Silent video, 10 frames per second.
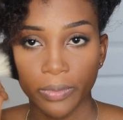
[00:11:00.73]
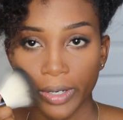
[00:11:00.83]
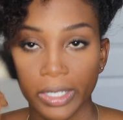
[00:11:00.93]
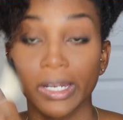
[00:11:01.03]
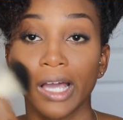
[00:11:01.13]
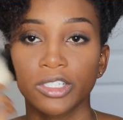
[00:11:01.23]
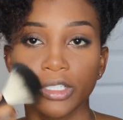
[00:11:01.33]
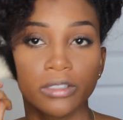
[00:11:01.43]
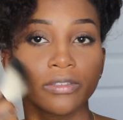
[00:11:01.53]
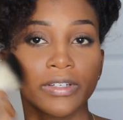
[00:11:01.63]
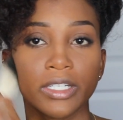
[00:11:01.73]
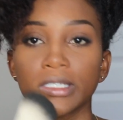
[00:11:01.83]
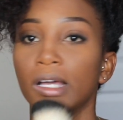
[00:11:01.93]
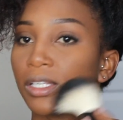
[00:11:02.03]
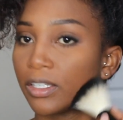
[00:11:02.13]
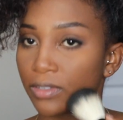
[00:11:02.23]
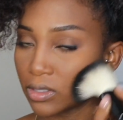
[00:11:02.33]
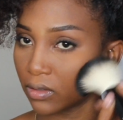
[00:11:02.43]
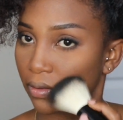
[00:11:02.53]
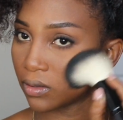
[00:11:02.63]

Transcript: pretty natural finish that leaves.